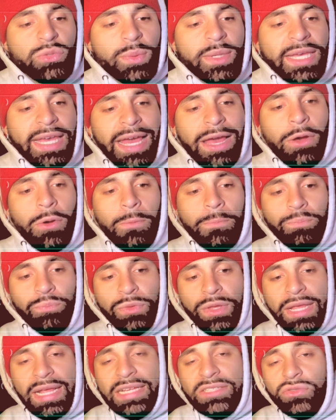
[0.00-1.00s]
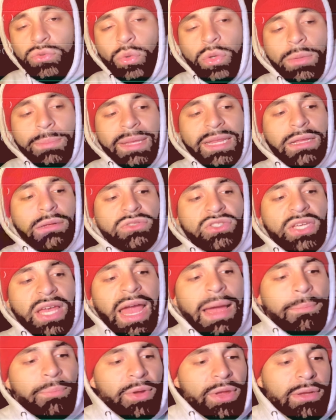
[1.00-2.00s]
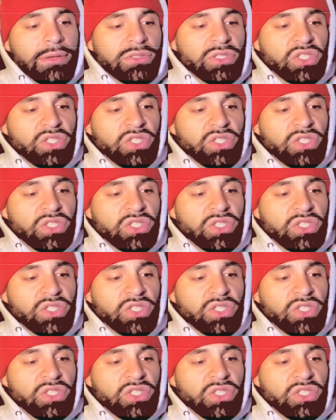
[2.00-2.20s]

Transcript: account is going to be those Cap Breakers.